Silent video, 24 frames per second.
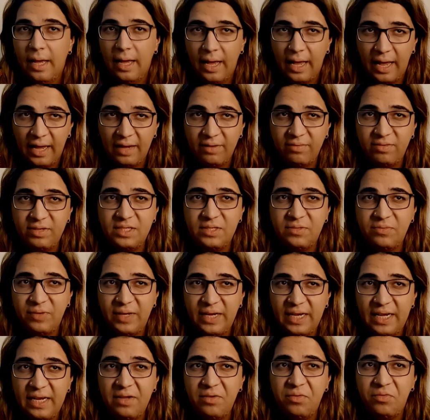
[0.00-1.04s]
I was
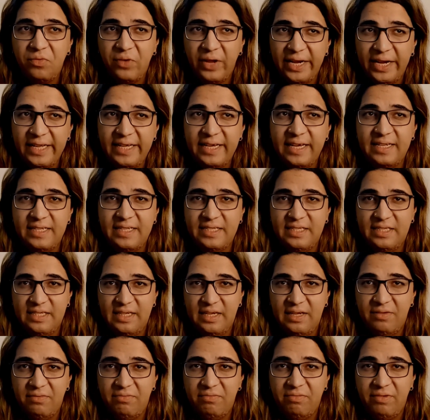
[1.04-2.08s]
feeling very unsafe
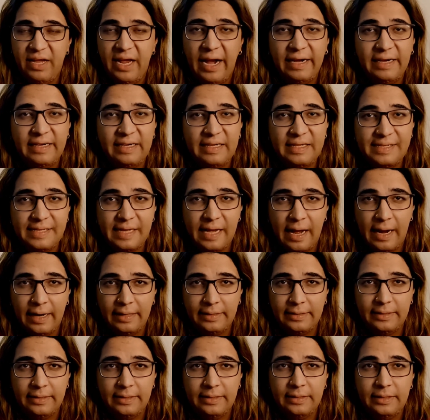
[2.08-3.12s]
and
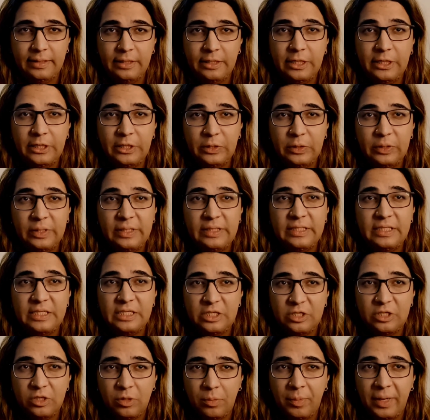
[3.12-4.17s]
disheartened during this
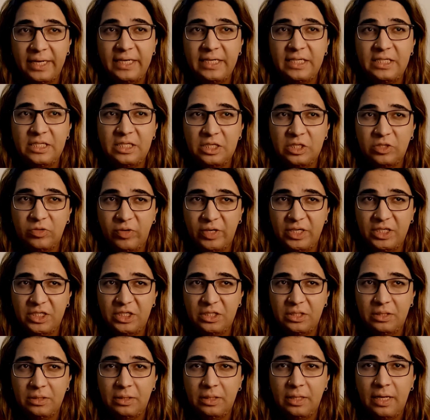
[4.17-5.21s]
traumatic situation,
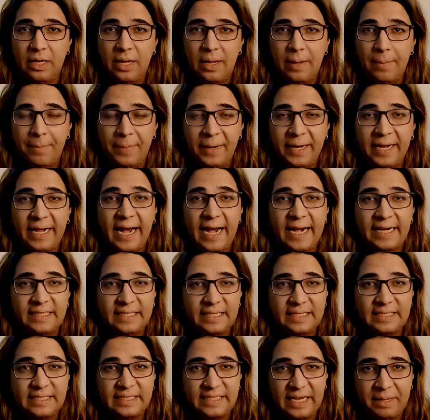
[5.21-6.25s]
but at the
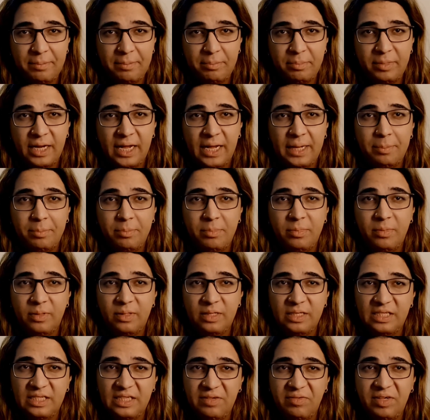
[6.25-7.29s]
same time,
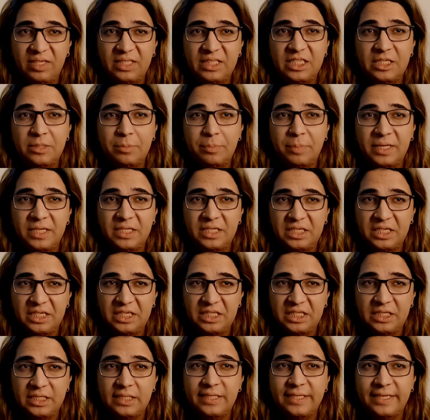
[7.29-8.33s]
receiving this
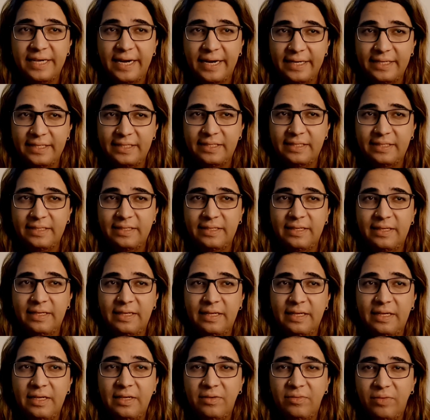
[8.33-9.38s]
prestigious title
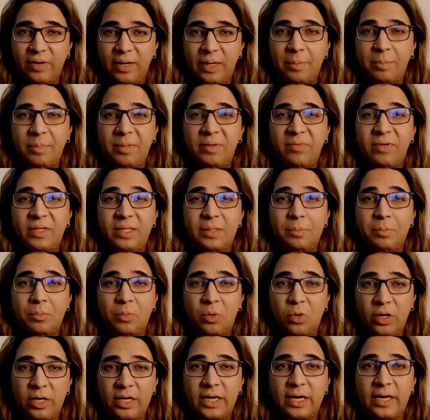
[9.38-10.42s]
filled me with
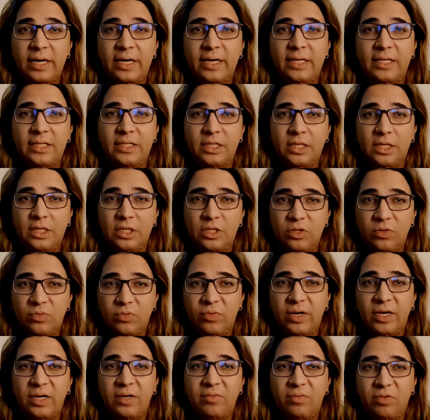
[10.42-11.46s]
more courage to
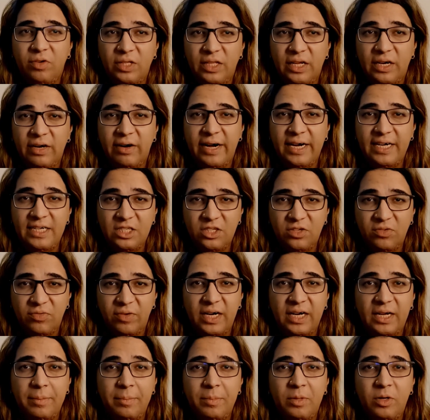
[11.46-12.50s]
work for the rights of our
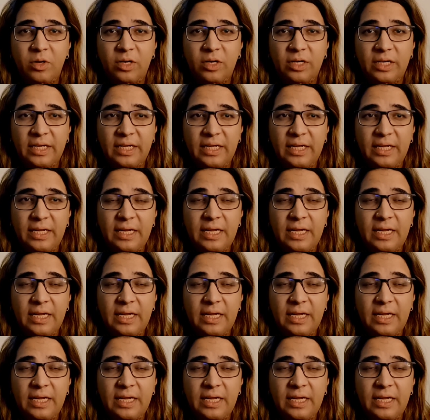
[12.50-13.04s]
community,